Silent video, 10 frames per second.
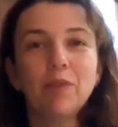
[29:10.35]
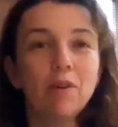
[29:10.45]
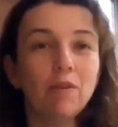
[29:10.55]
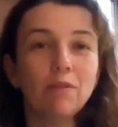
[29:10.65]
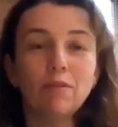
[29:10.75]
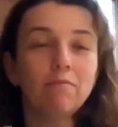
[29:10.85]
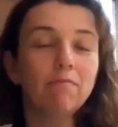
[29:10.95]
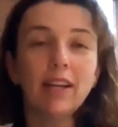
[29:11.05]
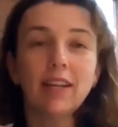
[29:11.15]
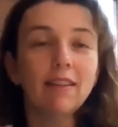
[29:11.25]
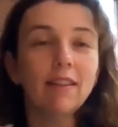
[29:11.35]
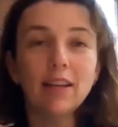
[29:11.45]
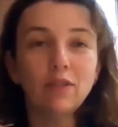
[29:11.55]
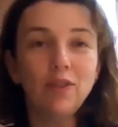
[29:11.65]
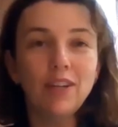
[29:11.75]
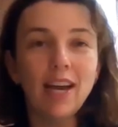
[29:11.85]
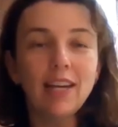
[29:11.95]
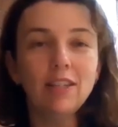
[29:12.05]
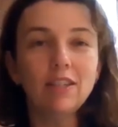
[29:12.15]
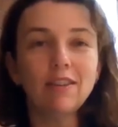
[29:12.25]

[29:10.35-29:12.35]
in the last few days.